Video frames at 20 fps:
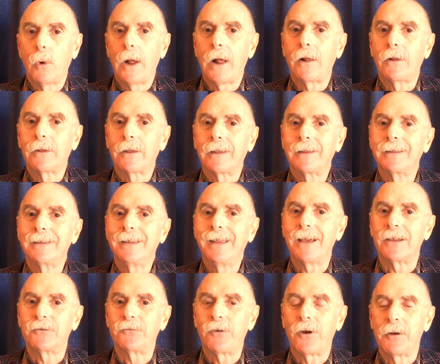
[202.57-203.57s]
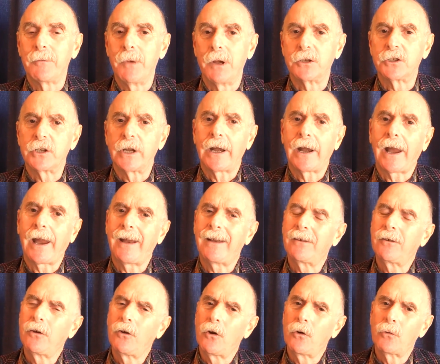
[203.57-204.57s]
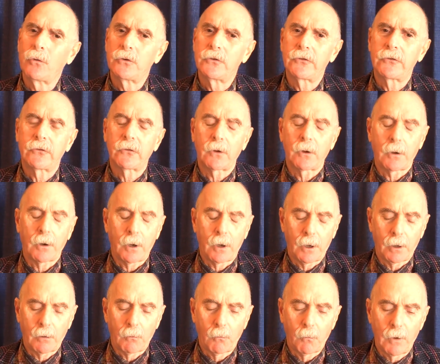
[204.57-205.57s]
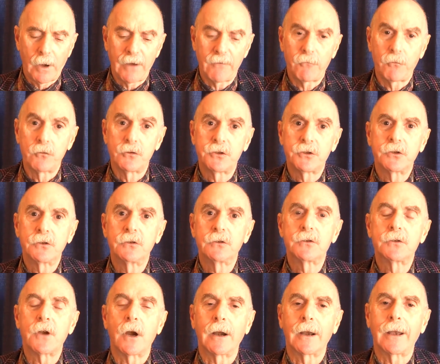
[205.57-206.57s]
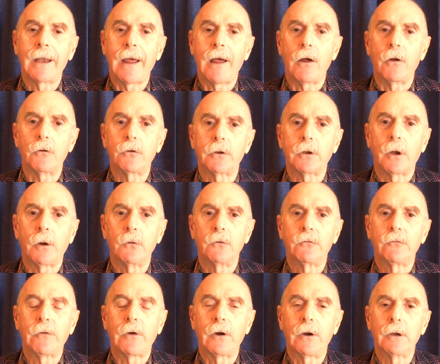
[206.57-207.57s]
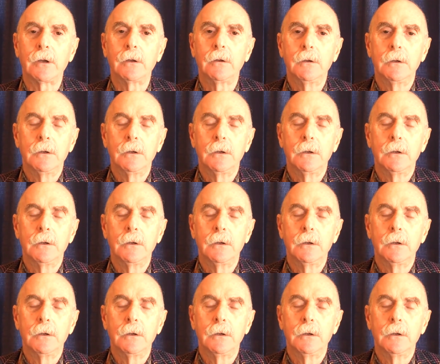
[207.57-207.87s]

Well, yes, very much. And, and, you know, it's when I first started out, I was very